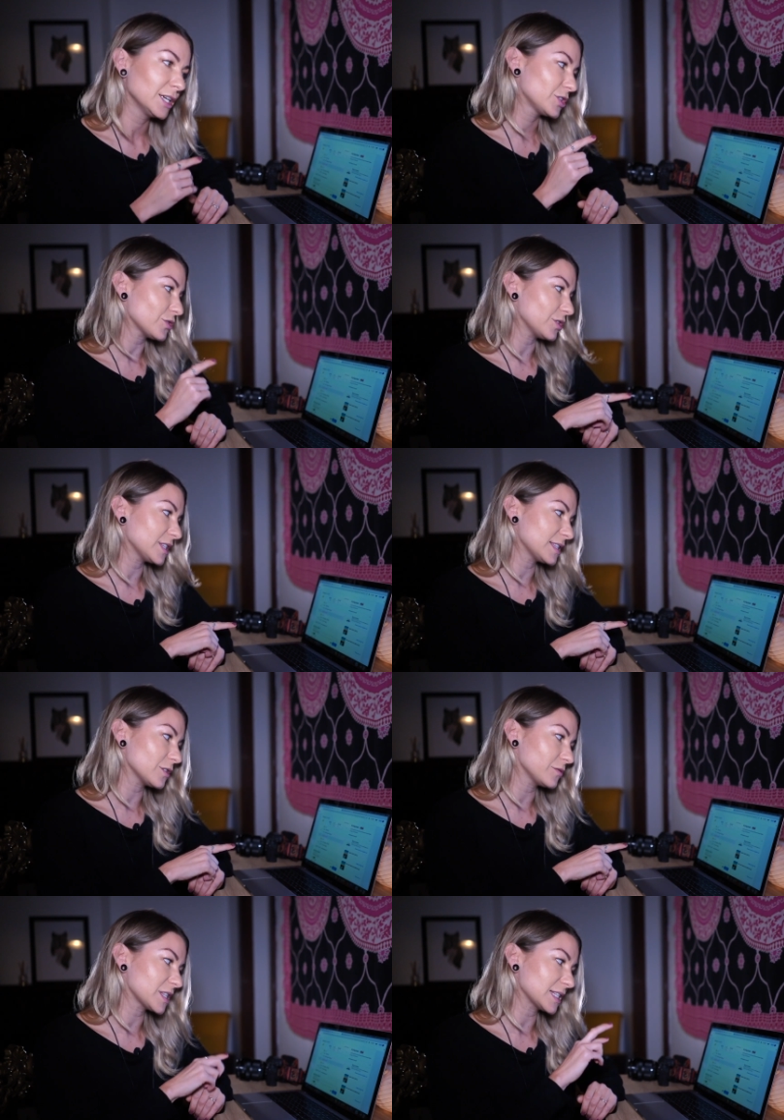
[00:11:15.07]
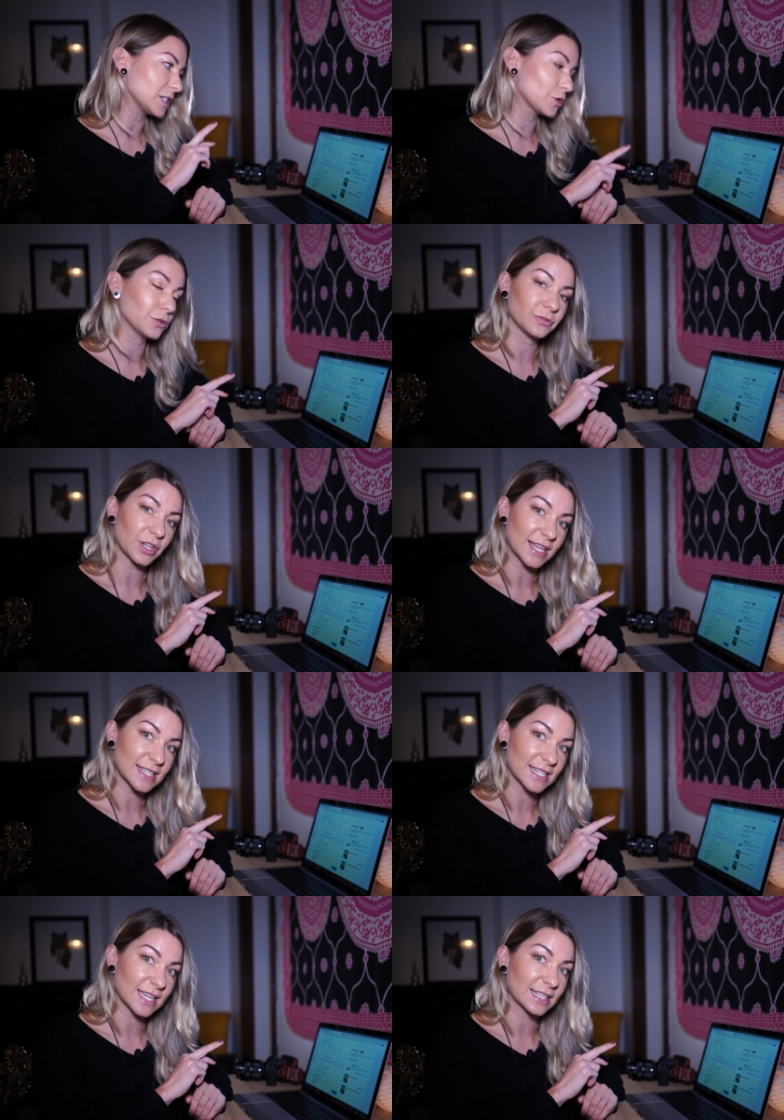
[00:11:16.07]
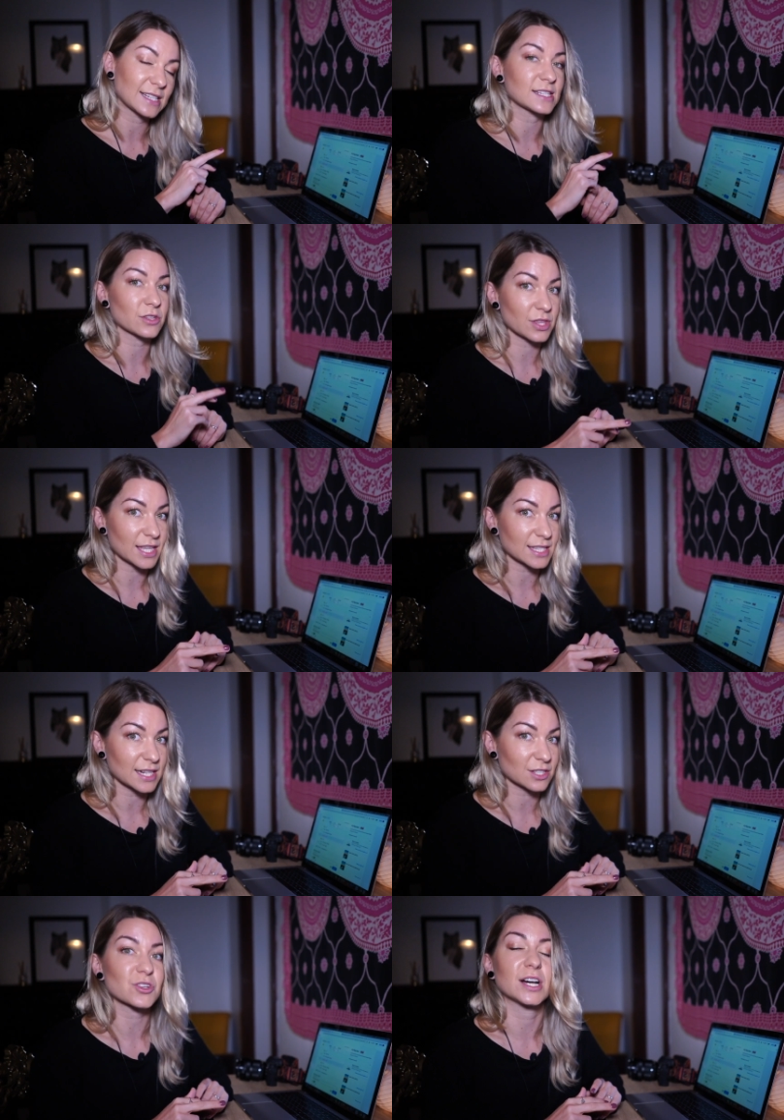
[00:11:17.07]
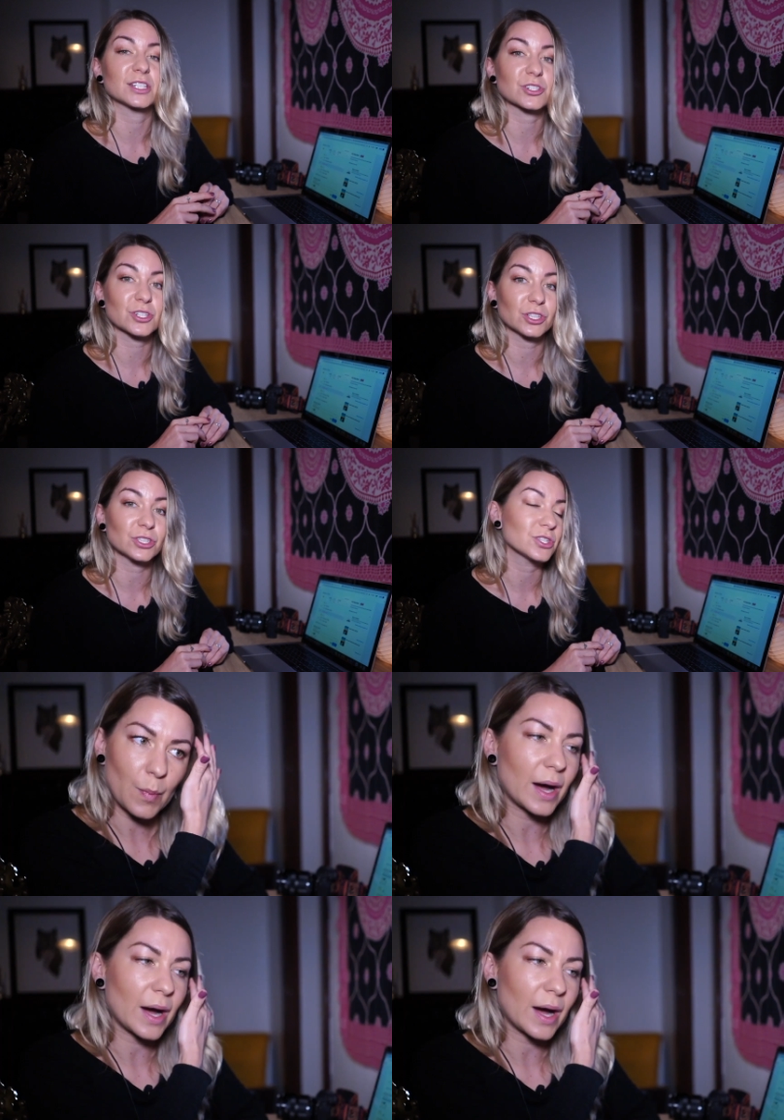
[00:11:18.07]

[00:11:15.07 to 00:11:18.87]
So this is obviously 2 flights to get there, so that's an extra $100.